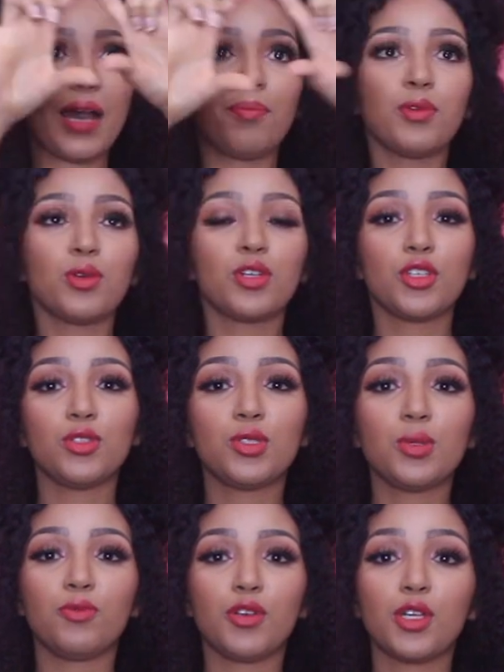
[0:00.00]
Upload a
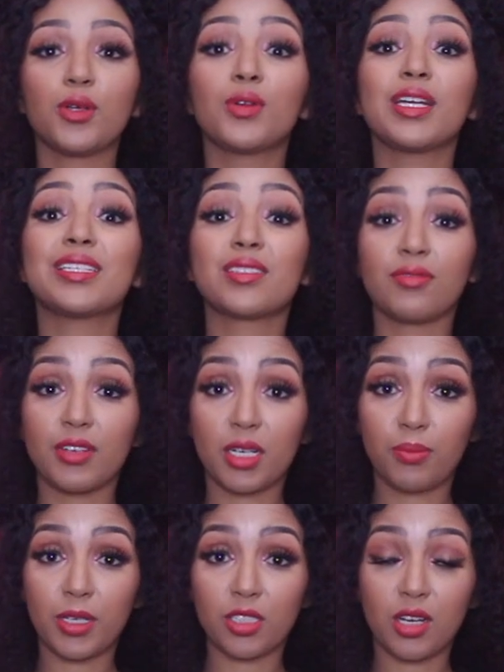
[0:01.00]
YouTube video is a
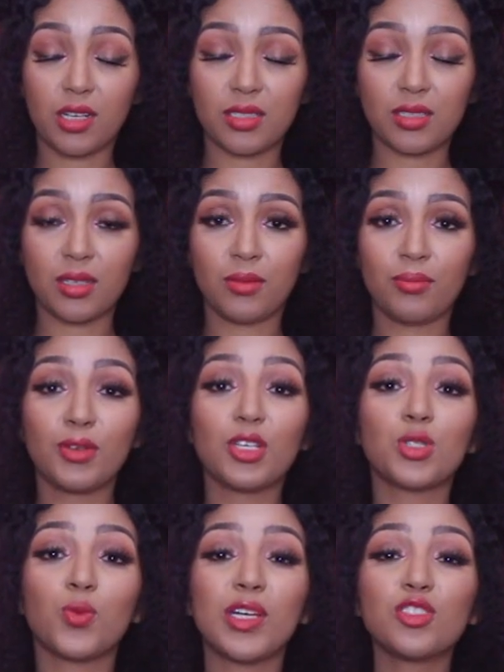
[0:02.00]
very big task
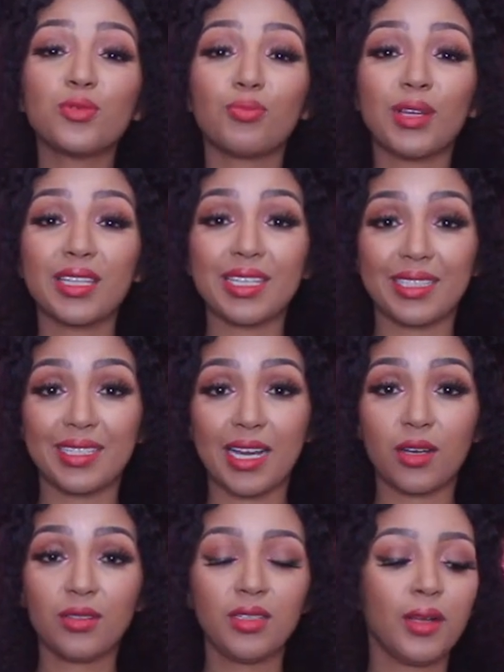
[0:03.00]
because once you break that
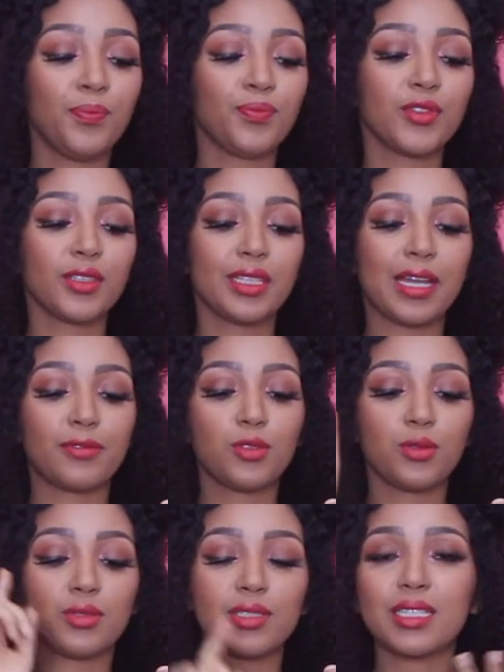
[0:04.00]
down, you have
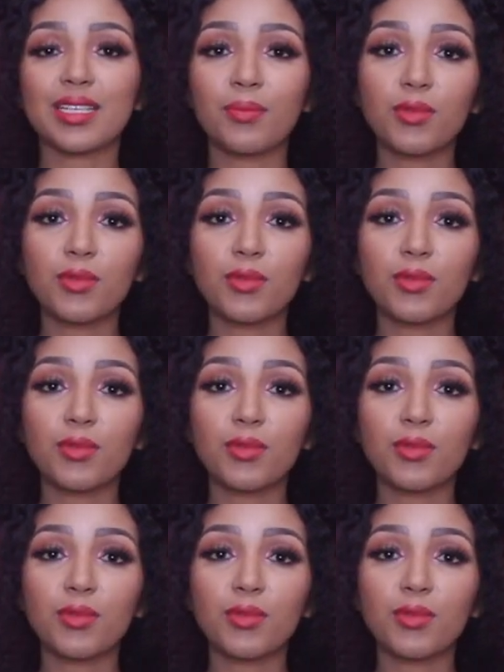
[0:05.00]
to set